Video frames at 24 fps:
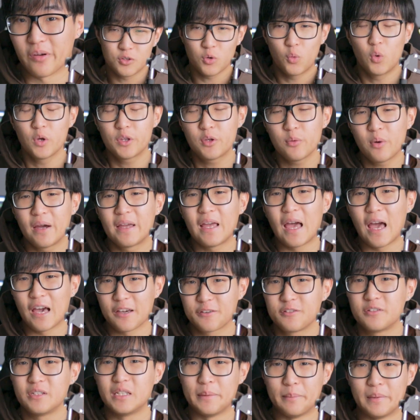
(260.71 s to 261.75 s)
So what do I
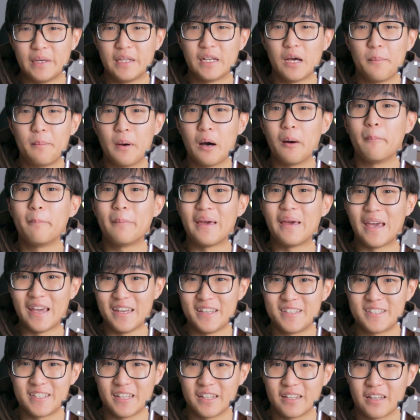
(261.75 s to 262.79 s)
actually mean about
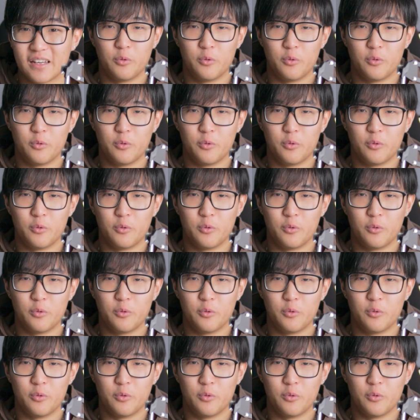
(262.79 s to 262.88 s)
pacing?